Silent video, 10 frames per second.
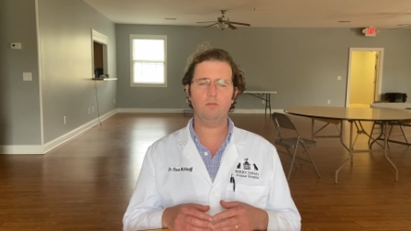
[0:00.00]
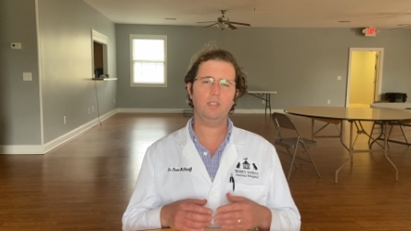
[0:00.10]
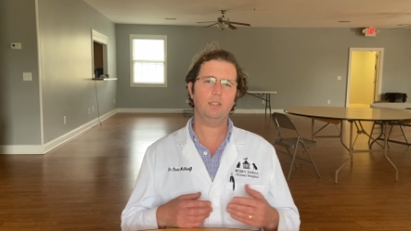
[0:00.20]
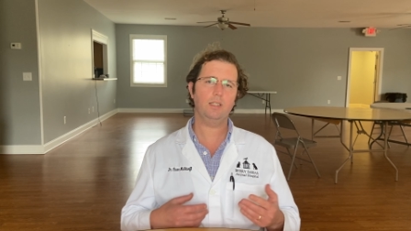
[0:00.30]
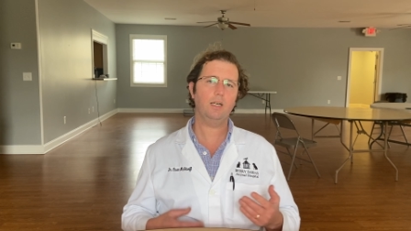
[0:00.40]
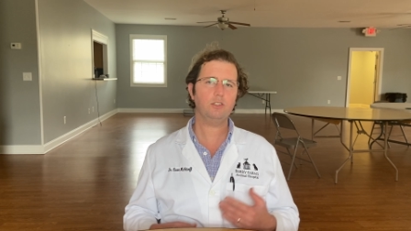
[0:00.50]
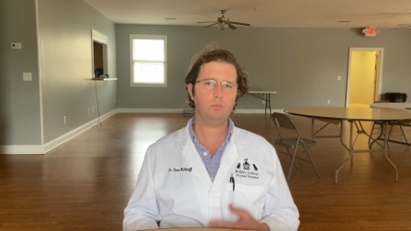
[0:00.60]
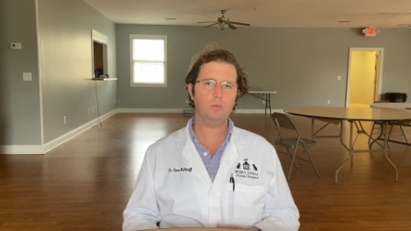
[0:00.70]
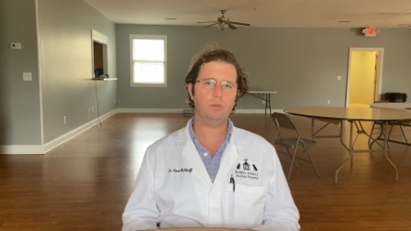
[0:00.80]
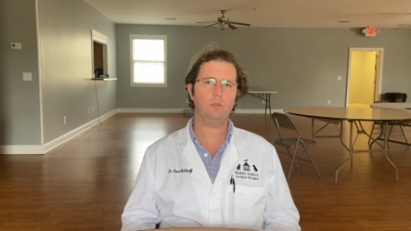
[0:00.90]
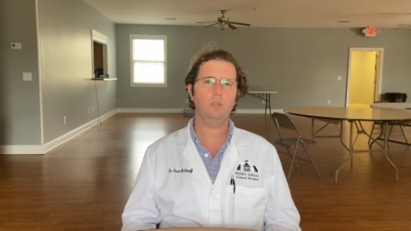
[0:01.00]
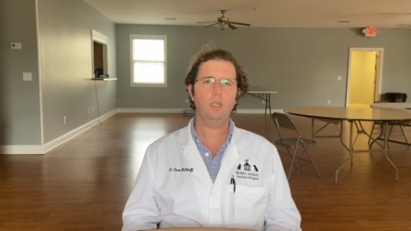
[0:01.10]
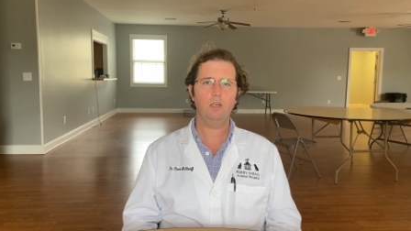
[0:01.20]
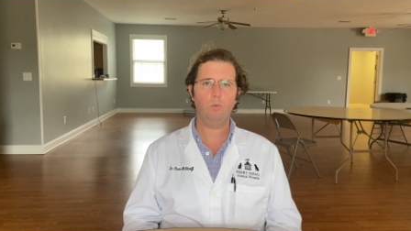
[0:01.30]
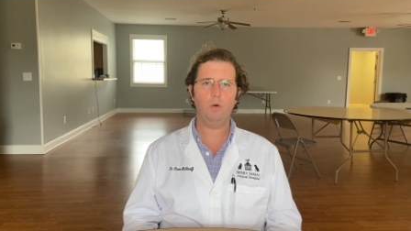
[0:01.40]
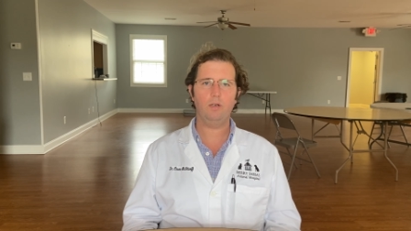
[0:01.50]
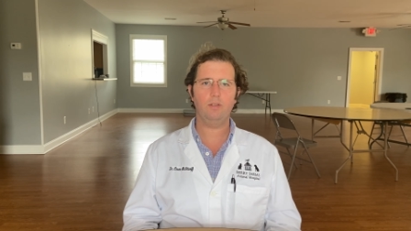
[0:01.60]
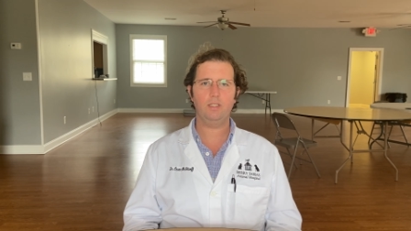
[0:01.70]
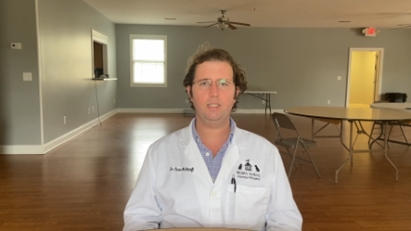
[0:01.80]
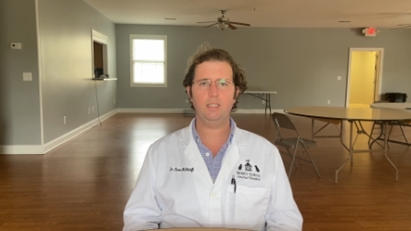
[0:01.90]
veterinary hospital where
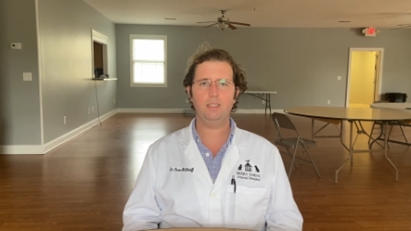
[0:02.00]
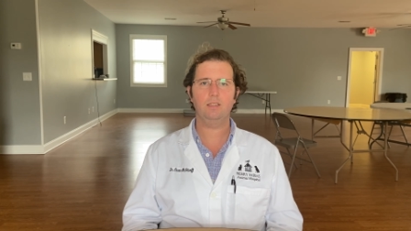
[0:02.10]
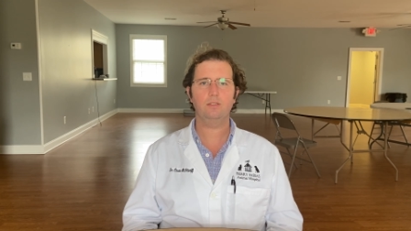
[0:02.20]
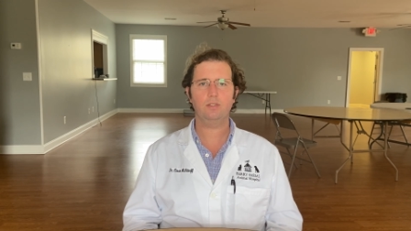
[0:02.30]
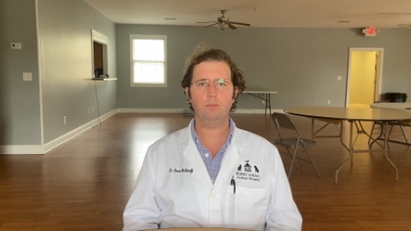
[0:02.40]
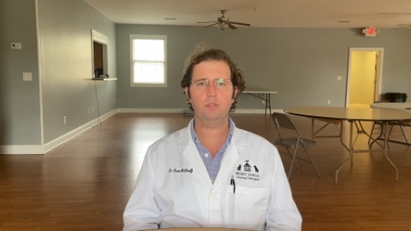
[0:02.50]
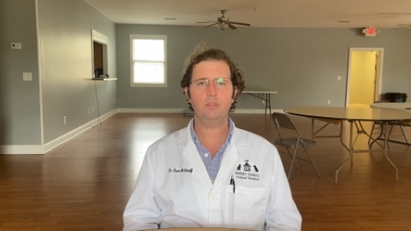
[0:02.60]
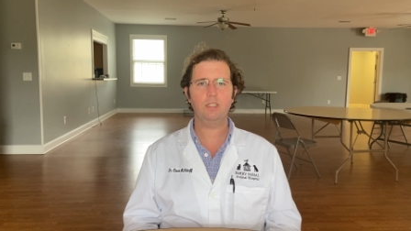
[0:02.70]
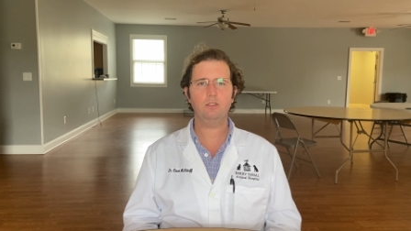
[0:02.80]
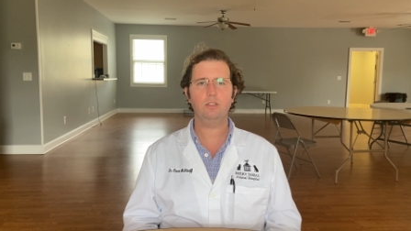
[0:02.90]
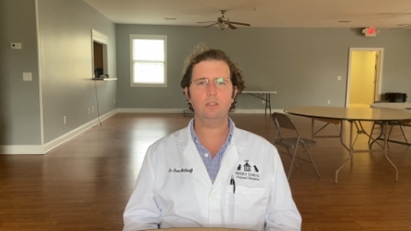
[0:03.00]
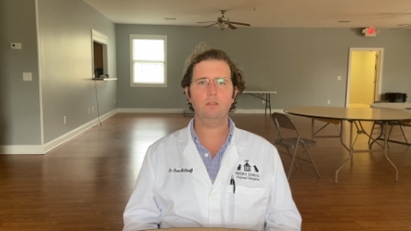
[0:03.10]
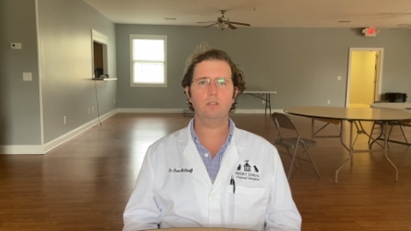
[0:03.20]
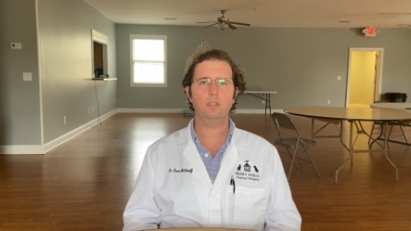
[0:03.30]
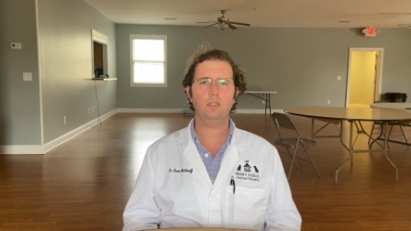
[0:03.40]
they're getting some attention